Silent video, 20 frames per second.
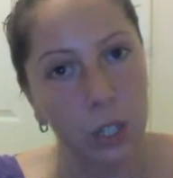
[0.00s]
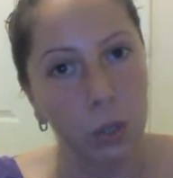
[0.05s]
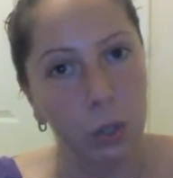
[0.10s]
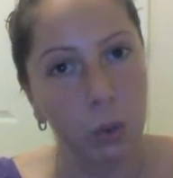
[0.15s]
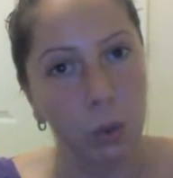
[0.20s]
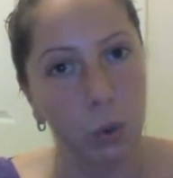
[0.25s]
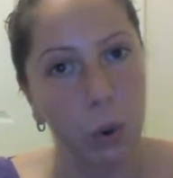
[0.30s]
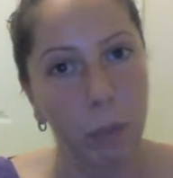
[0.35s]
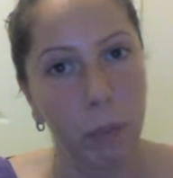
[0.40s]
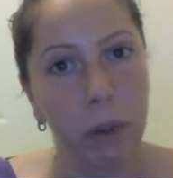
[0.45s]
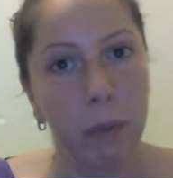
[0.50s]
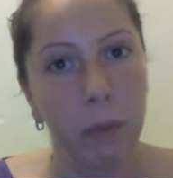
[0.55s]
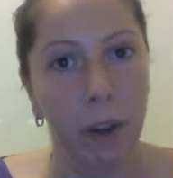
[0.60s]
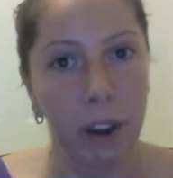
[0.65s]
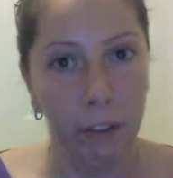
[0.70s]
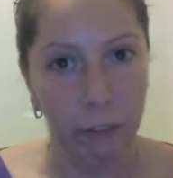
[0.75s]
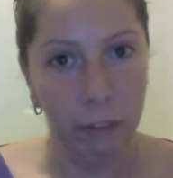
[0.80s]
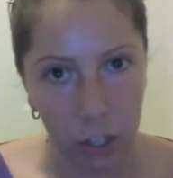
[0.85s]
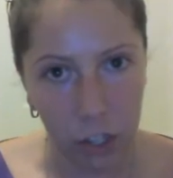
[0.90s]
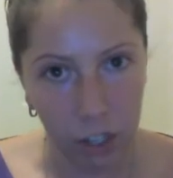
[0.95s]
to be
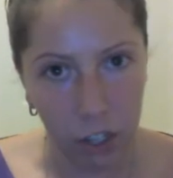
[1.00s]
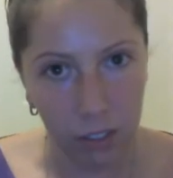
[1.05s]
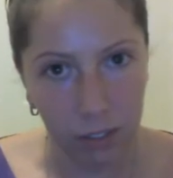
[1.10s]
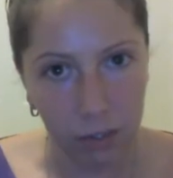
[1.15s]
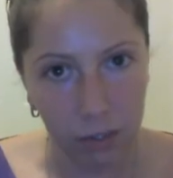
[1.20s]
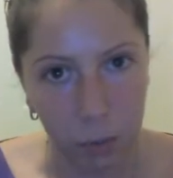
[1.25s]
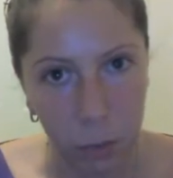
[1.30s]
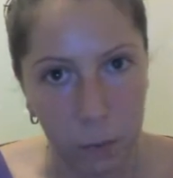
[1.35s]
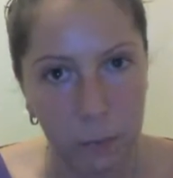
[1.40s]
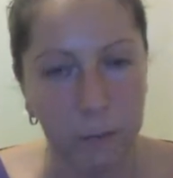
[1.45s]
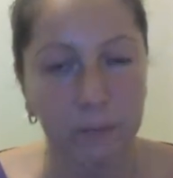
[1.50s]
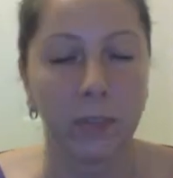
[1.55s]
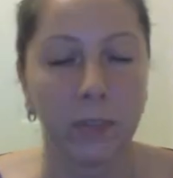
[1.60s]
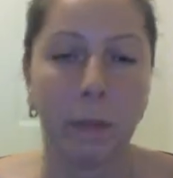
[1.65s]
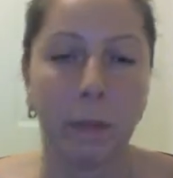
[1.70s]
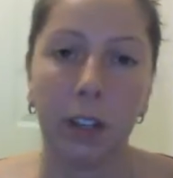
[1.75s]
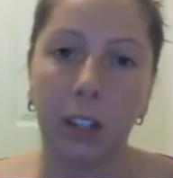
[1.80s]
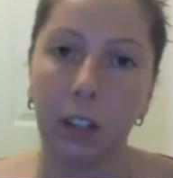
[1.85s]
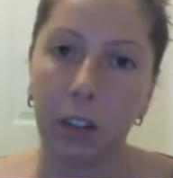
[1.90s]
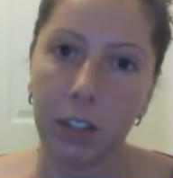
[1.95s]
beneficial,
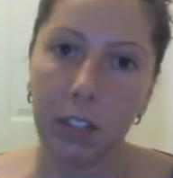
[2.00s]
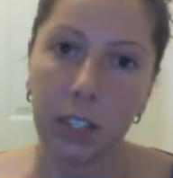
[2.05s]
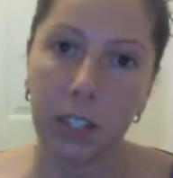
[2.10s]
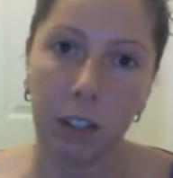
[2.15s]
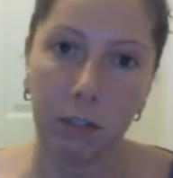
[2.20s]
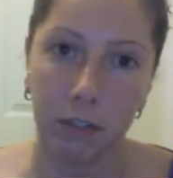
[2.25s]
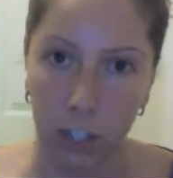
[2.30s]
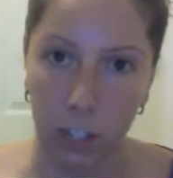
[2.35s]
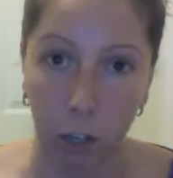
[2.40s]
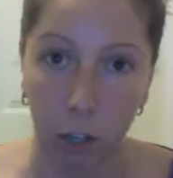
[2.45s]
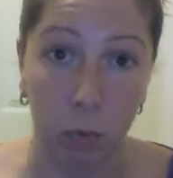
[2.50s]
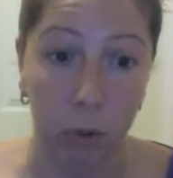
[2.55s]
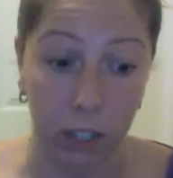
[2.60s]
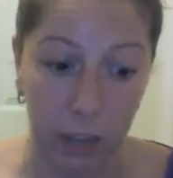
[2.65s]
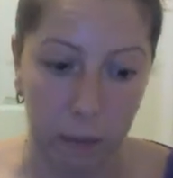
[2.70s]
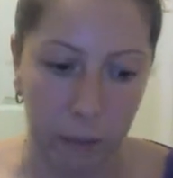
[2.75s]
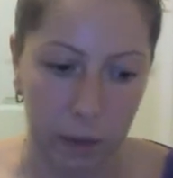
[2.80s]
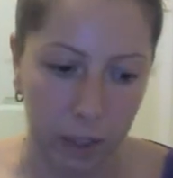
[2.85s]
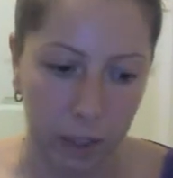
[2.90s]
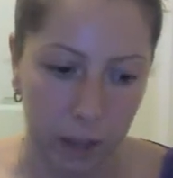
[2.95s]
but close enough that you'll
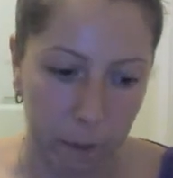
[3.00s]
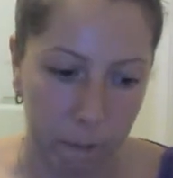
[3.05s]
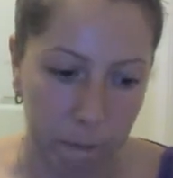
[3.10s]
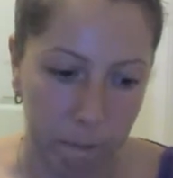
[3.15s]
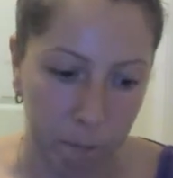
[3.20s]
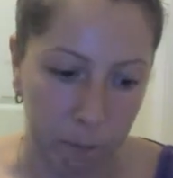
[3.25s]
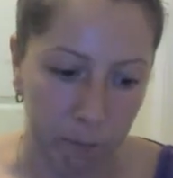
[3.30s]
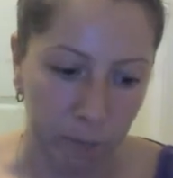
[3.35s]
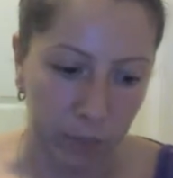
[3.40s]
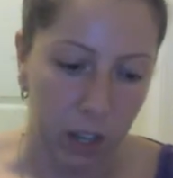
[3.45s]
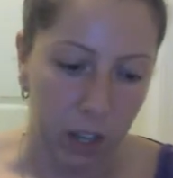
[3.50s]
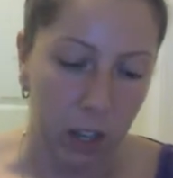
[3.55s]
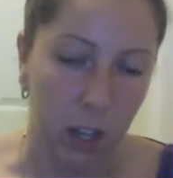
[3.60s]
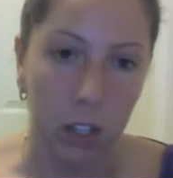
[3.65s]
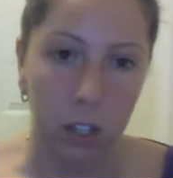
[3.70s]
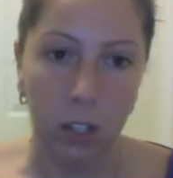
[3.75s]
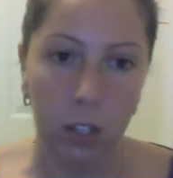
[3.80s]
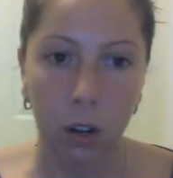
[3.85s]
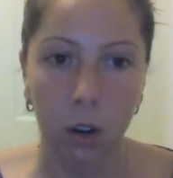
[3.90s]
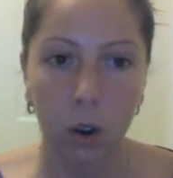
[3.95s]
relate with them.
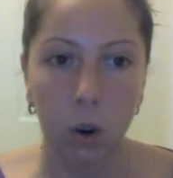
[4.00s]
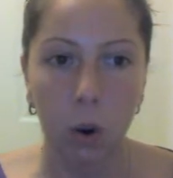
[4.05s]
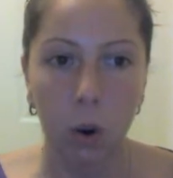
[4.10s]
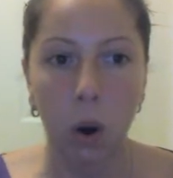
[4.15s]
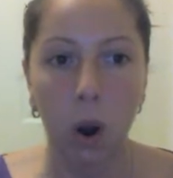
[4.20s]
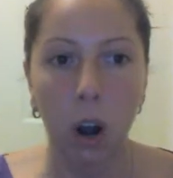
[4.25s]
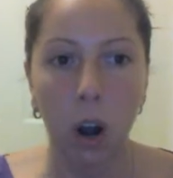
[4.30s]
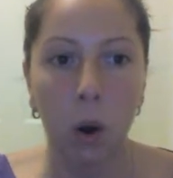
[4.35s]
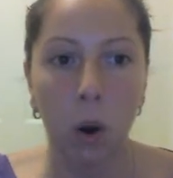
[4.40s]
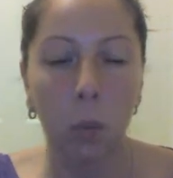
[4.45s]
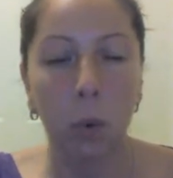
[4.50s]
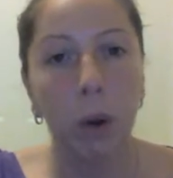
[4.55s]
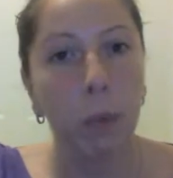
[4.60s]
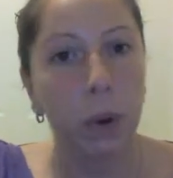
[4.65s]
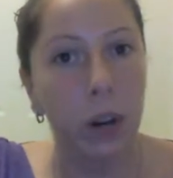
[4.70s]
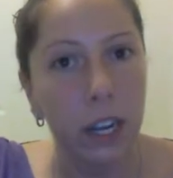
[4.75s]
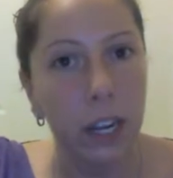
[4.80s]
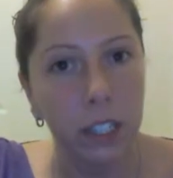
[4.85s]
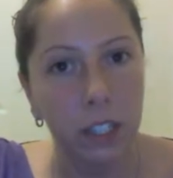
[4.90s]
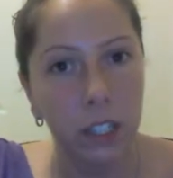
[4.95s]
So what
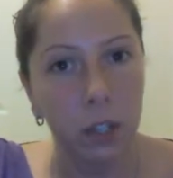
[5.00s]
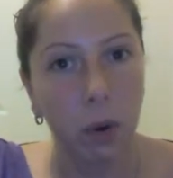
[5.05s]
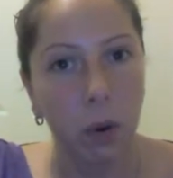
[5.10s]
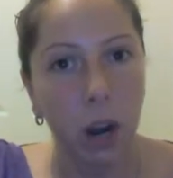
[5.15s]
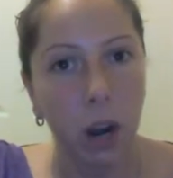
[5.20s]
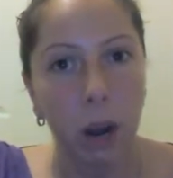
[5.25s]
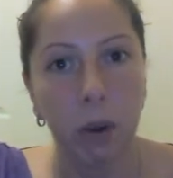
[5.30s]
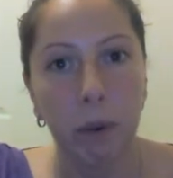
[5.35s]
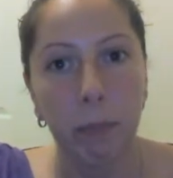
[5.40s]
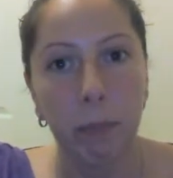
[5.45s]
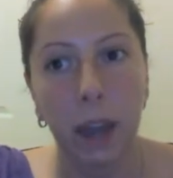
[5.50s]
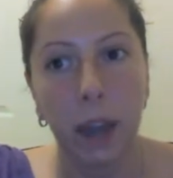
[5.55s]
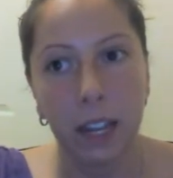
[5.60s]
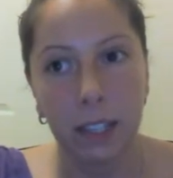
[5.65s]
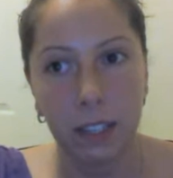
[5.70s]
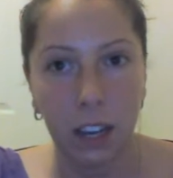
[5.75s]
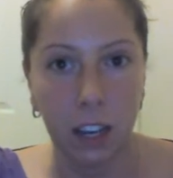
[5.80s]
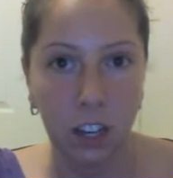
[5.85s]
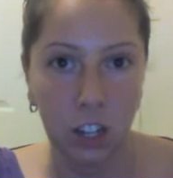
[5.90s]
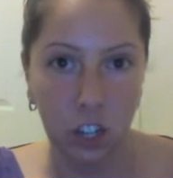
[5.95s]
would I do? I would
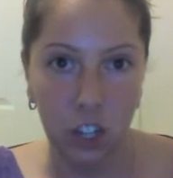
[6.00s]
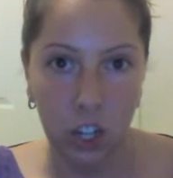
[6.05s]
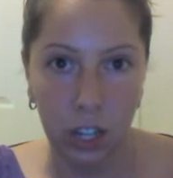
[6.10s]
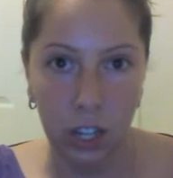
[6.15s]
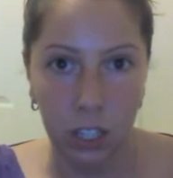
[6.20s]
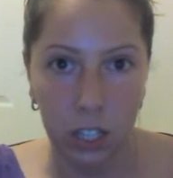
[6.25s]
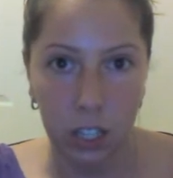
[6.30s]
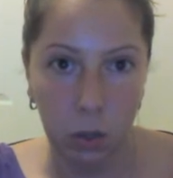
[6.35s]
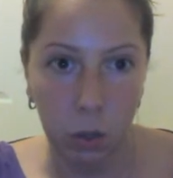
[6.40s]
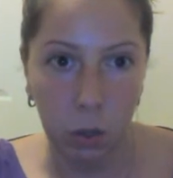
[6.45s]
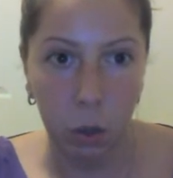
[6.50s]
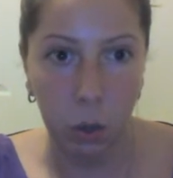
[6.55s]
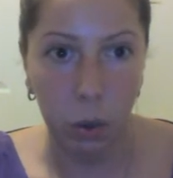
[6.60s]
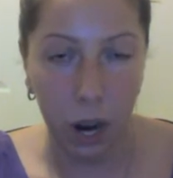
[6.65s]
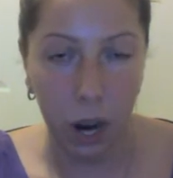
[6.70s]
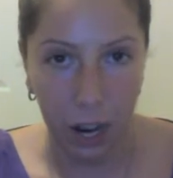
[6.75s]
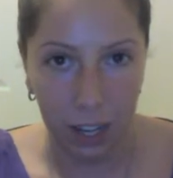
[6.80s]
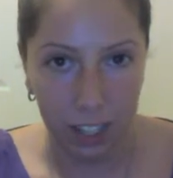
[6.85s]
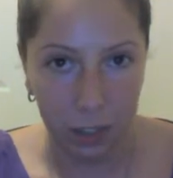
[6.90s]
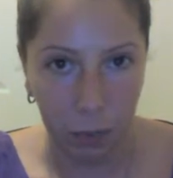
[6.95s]
pay attention to
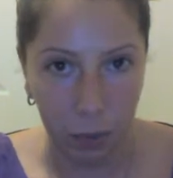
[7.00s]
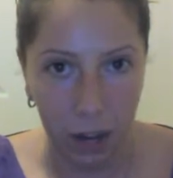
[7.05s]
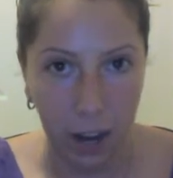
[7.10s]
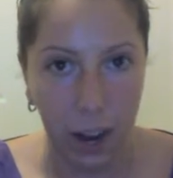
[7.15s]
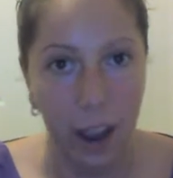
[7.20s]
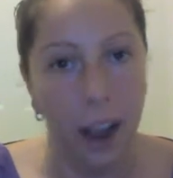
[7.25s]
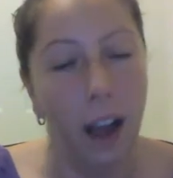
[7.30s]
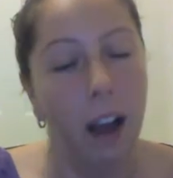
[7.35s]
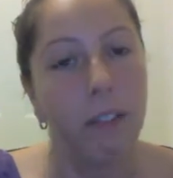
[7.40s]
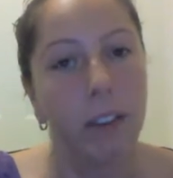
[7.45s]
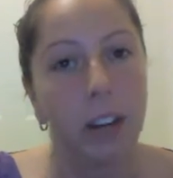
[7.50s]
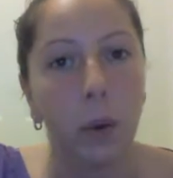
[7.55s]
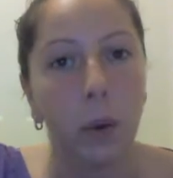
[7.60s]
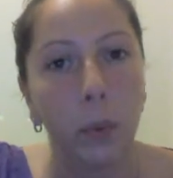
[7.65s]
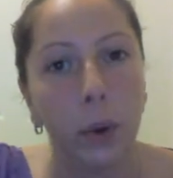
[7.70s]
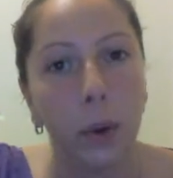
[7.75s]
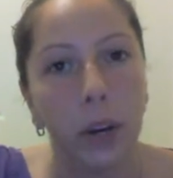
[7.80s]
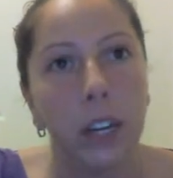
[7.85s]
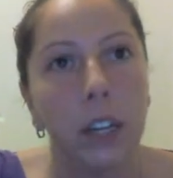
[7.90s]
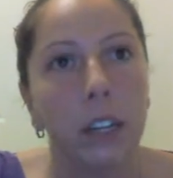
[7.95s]
who has what I have, and
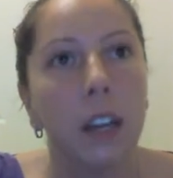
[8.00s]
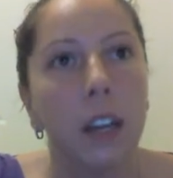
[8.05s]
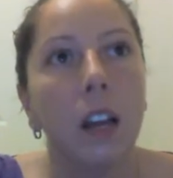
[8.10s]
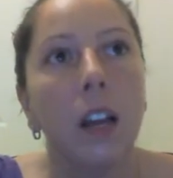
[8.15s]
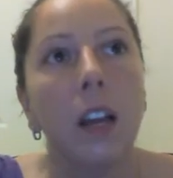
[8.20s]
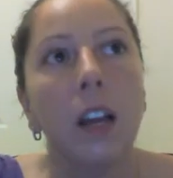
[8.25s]
I wouldn't